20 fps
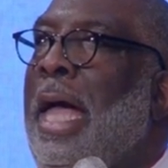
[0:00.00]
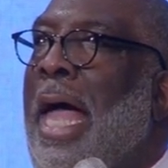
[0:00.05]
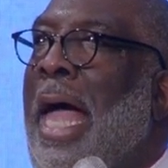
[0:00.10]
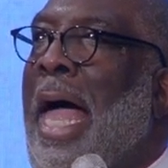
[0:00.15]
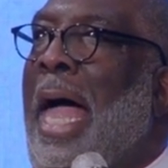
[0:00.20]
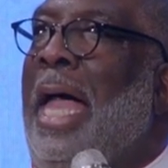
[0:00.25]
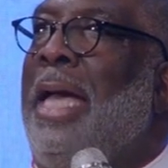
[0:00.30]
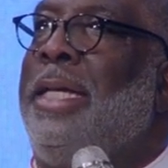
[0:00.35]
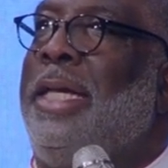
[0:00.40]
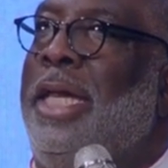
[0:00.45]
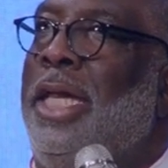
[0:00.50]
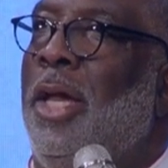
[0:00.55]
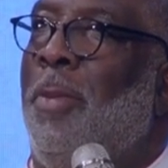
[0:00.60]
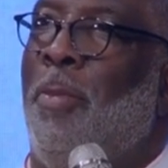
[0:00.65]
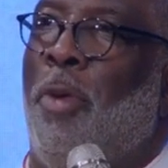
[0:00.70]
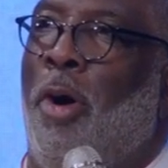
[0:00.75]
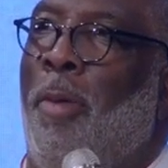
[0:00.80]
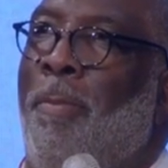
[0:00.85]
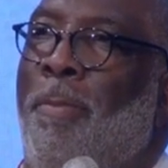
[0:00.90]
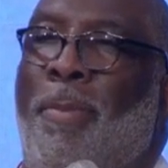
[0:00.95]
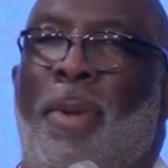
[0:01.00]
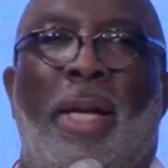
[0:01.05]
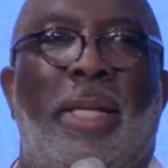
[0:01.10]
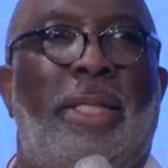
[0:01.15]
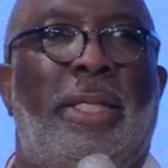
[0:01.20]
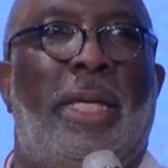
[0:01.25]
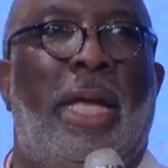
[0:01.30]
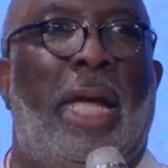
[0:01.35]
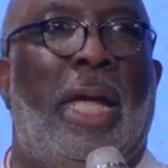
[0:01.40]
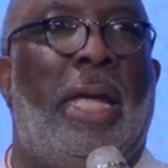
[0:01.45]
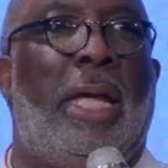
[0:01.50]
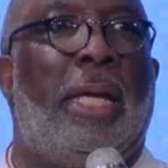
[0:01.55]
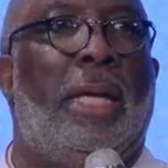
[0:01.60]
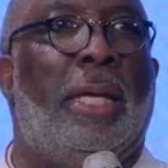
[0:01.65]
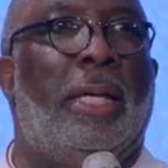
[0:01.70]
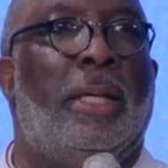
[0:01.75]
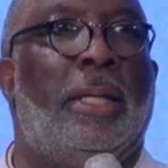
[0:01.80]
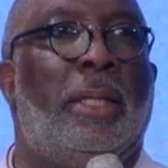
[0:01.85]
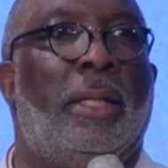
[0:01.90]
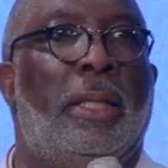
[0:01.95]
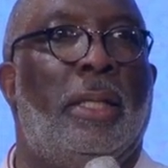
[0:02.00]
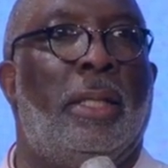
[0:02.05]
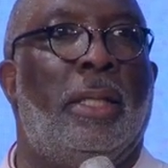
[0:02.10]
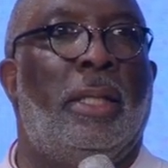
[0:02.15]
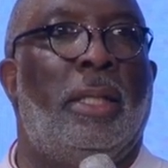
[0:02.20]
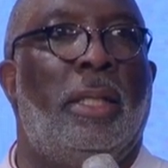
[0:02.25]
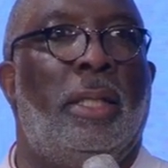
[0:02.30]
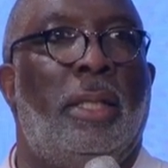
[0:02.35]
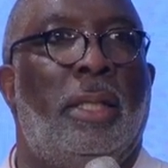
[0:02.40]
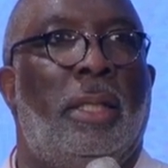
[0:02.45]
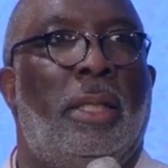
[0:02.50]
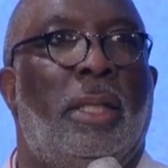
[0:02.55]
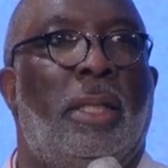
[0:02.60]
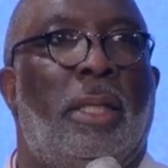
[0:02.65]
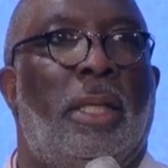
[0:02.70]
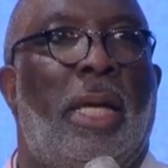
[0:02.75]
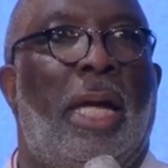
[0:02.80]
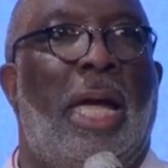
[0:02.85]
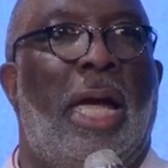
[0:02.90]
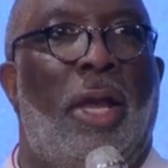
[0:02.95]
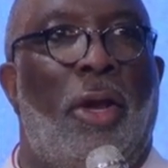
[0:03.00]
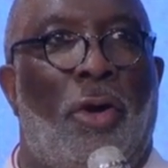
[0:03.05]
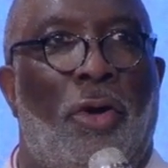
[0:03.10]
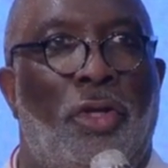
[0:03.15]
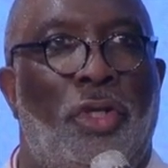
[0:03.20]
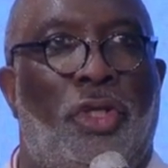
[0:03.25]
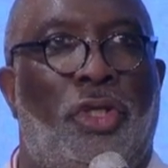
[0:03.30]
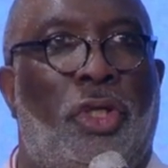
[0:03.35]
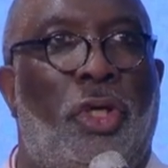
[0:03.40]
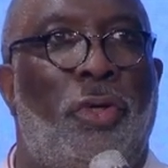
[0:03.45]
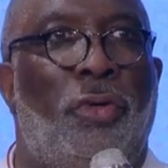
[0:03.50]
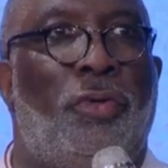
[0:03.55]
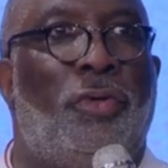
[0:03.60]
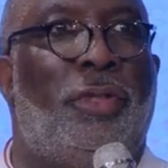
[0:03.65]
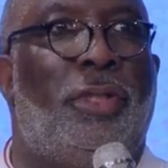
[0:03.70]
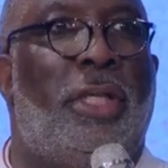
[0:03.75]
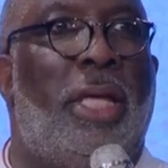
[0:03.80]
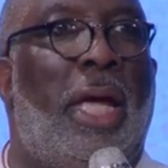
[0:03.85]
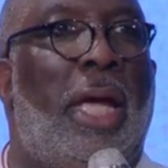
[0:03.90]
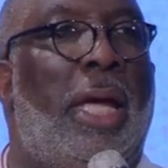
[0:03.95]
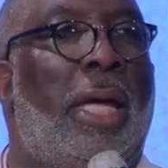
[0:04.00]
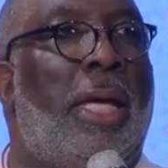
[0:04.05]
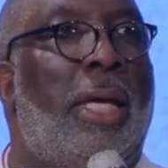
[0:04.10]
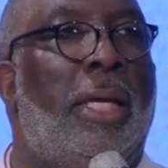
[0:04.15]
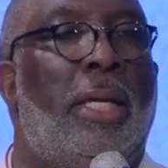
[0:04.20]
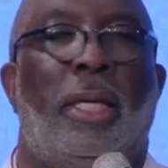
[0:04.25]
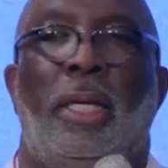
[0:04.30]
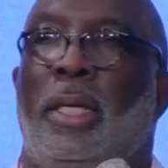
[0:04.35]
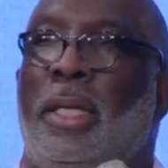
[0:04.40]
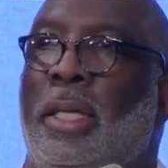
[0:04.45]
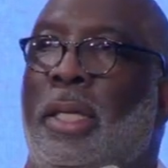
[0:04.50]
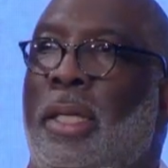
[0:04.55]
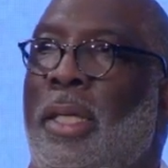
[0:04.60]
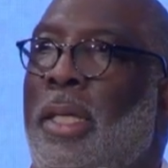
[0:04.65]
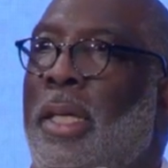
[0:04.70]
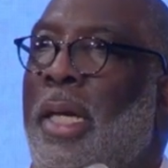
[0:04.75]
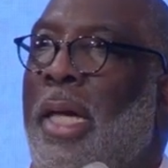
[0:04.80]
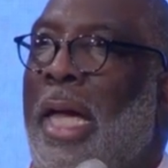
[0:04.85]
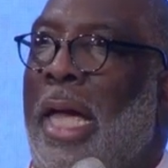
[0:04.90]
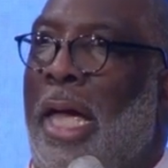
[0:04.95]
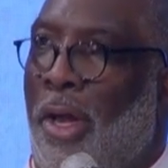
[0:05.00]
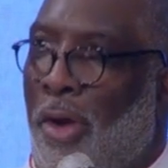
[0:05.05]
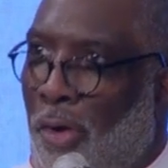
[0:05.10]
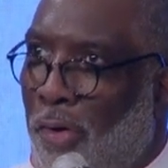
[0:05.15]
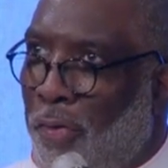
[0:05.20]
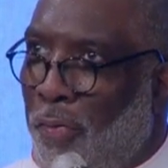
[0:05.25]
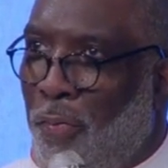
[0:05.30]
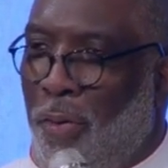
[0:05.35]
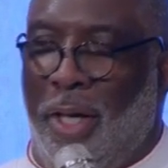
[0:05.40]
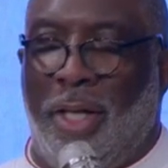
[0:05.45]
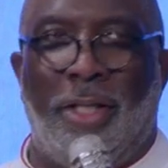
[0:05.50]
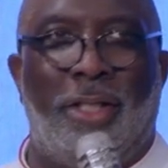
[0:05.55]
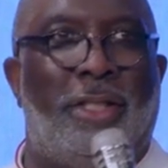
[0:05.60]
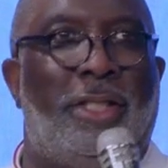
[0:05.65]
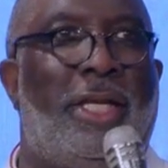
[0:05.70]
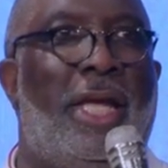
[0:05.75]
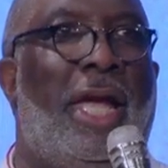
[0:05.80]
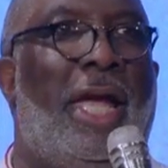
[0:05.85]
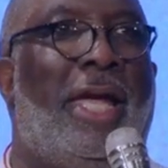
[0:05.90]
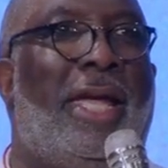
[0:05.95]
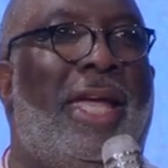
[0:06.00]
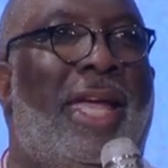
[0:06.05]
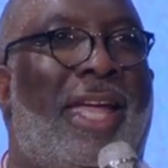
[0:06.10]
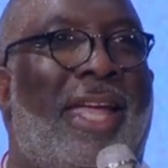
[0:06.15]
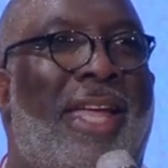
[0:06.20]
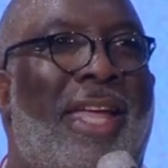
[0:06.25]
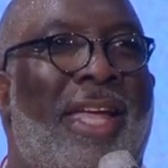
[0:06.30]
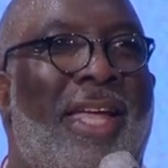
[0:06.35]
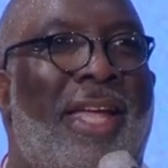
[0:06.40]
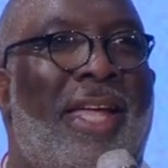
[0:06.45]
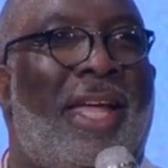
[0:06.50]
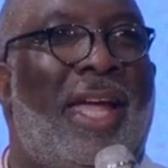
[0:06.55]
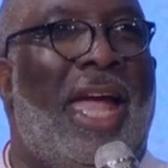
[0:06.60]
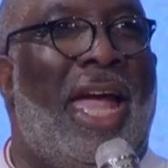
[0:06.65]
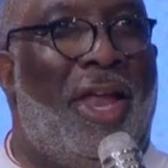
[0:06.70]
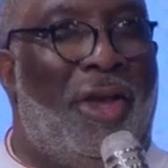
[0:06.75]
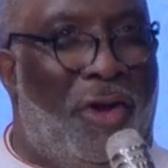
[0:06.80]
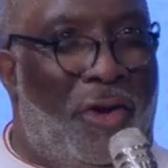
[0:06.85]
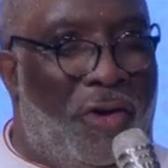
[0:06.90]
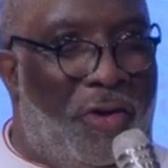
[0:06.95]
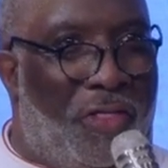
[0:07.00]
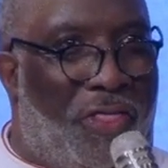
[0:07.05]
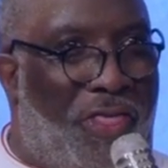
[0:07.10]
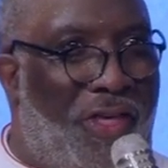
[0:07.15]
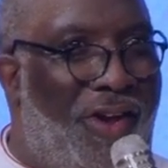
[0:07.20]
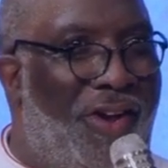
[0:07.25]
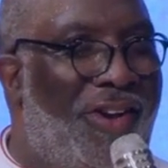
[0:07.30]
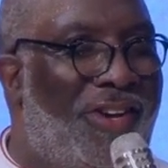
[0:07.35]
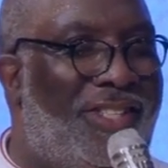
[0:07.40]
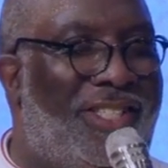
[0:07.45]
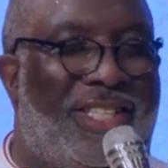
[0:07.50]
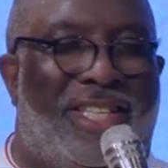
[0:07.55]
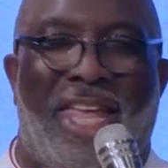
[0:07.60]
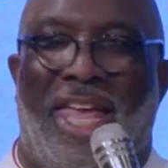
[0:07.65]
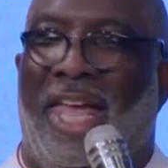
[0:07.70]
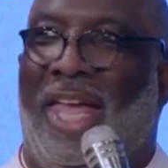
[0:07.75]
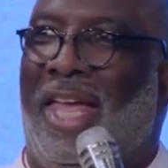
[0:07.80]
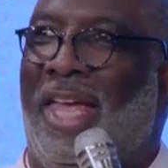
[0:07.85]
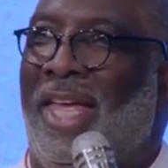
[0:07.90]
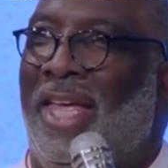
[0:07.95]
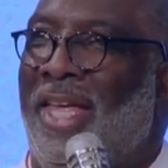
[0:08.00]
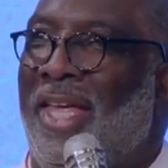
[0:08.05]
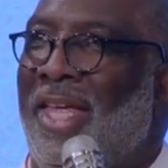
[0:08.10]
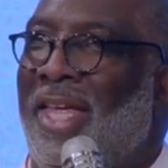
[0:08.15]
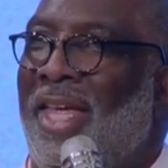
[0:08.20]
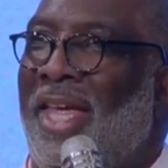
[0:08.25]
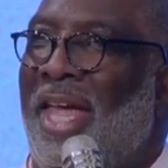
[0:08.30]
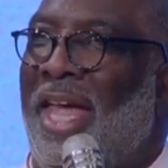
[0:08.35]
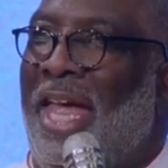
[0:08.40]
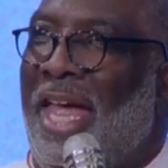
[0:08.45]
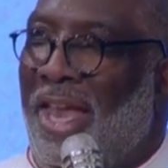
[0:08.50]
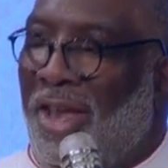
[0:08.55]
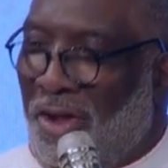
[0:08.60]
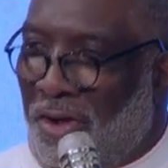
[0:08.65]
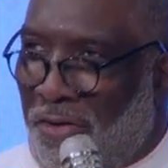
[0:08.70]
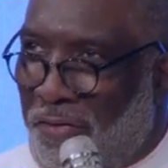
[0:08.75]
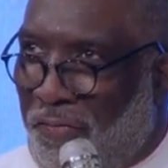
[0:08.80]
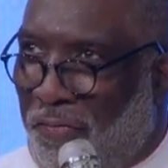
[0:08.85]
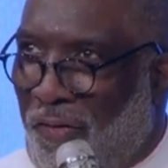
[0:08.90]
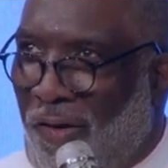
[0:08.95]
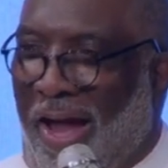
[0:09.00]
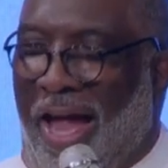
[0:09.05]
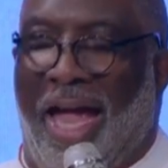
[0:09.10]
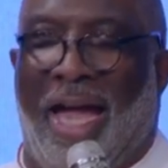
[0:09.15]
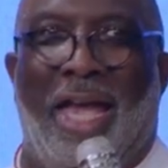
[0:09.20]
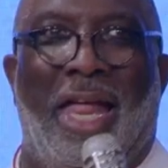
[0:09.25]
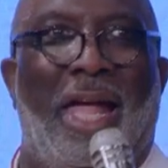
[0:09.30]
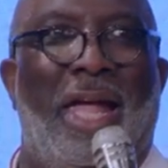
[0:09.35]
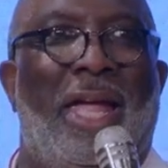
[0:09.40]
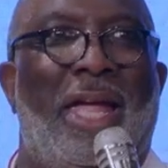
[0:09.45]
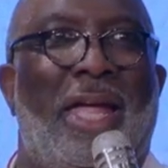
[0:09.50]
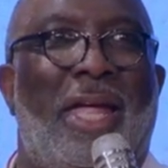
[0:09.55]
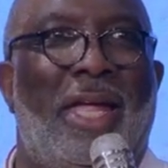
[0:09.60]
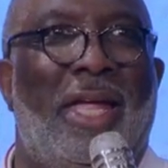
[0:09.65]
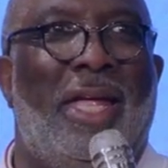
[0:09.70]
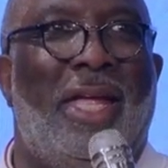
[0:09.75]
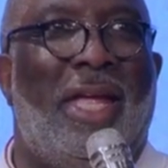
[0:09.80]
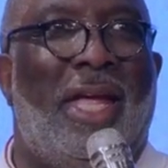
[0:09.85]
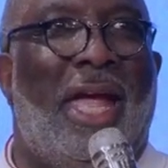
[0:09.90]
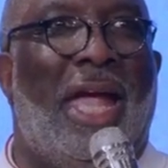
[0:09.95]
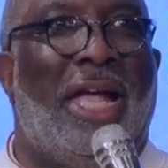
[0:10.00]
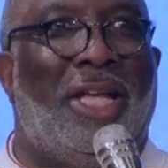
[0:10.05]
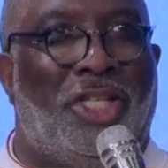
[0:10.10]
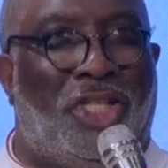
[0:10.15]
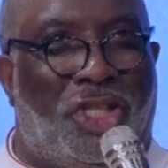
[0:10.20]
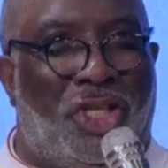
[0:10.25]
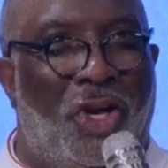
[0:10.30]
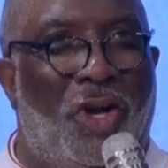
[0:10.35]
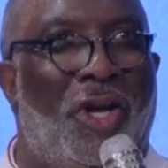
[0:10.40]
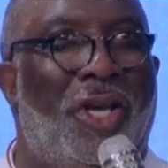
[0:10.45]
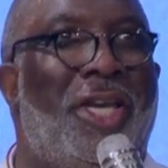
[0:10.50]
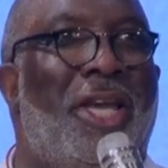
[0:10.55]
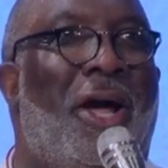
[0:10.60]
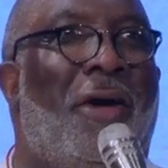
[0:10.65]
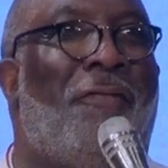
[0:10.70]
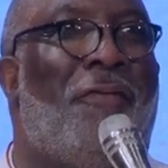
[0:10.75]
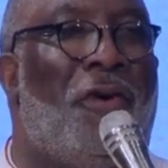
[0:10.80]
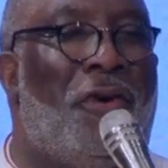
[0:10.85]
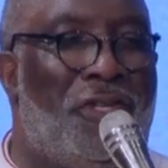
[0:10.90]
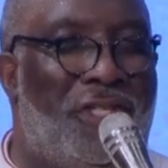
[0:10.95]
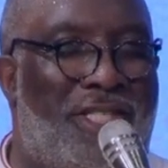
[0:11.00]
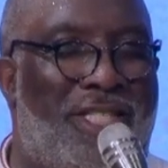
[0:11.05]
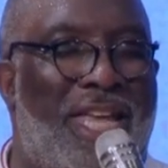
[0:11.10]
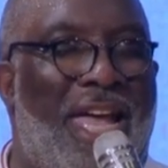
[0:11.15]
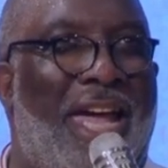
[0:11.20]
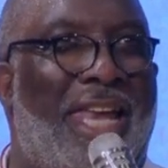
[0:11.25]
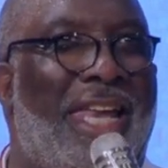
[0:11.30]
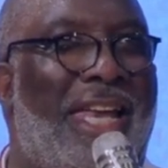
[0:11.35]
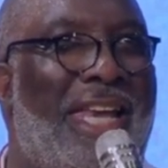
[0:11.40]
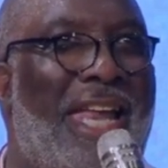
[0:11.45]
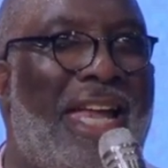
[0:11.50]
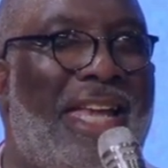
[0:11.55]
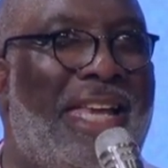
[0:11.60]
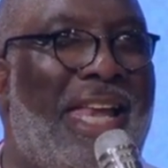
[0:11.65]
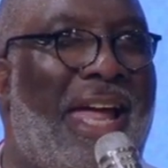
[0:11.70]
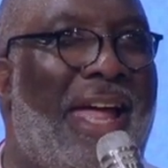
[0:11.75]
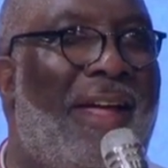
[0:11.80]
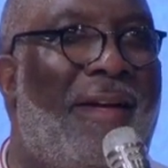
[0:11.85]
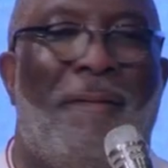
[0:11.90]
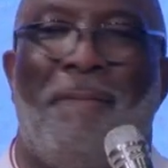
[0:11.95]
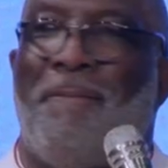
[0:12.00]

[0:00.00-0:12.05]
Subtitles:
I need him on Monday and on Tuesday and on Wednesday and on Thursday and on Friday and sure enough on Saturday night.